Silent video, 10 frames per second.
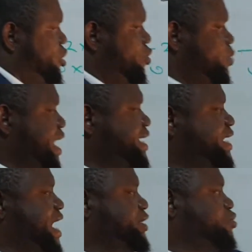Where the
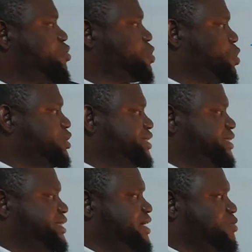line cross
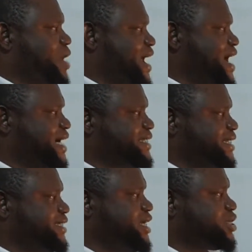the y
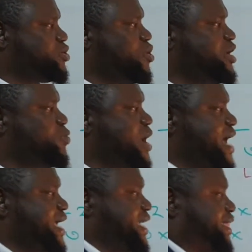axis is called the
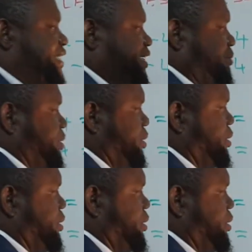y intercept.